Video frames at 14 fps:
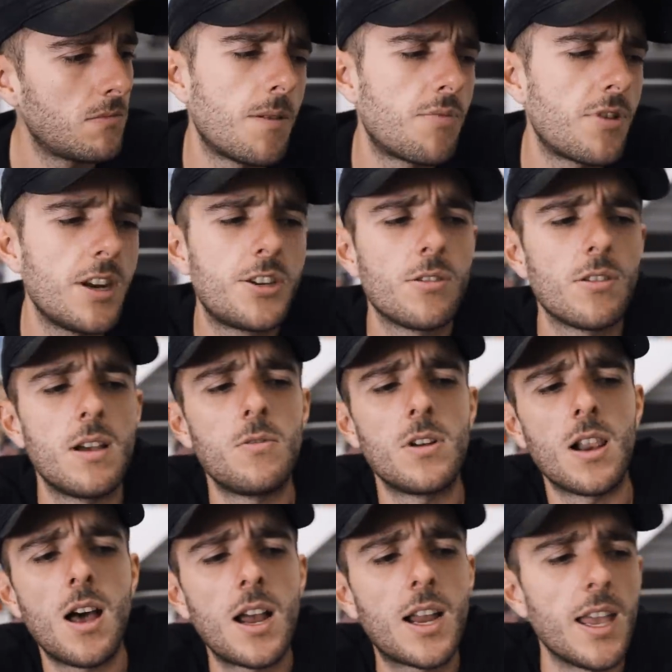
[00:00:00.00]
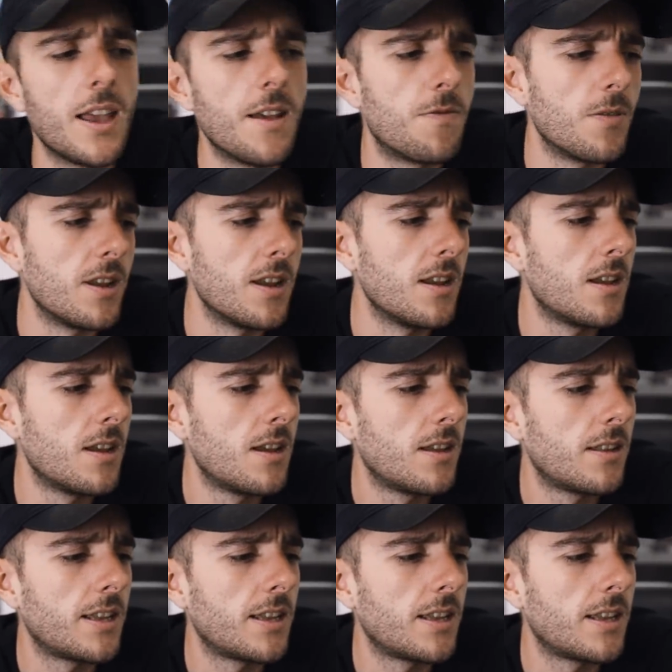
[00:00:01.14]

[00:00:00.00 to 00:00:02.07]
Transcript: I'm pretty sure they wouldn't like it if we